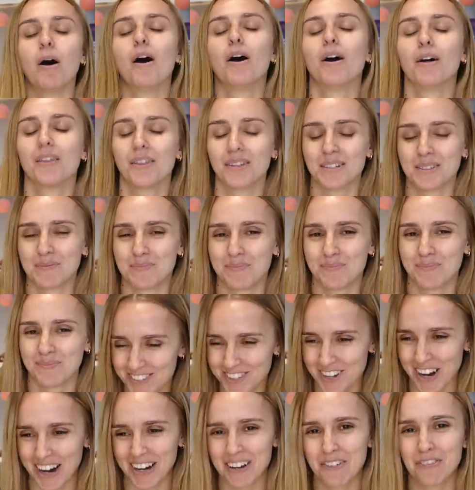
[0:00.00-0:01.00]
bothered
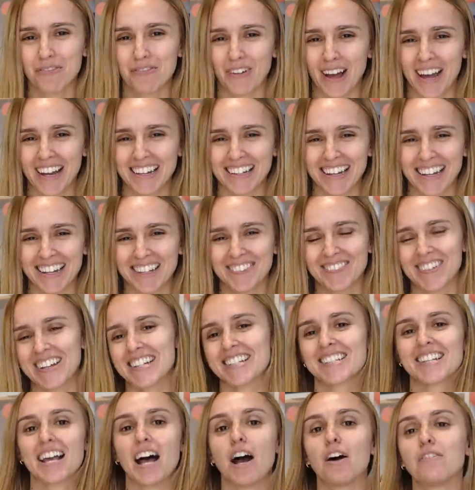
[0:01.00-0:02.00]
trying to find any
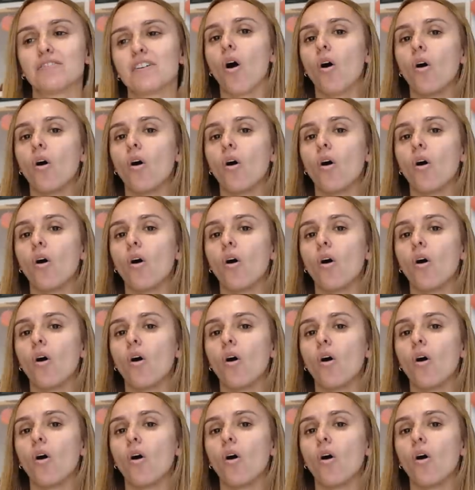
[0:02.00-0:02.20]
myself,